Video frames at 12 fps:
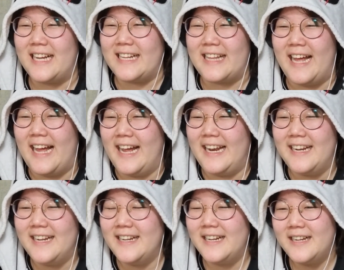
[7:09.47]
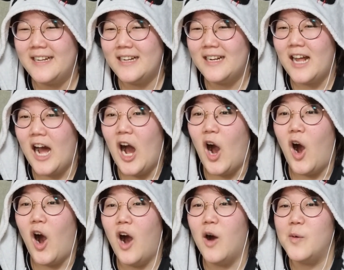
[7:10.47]
like that.
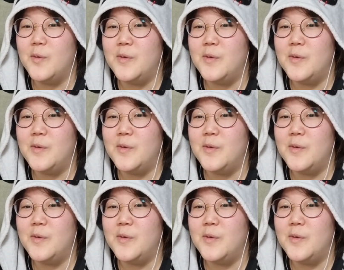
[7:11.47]
Oh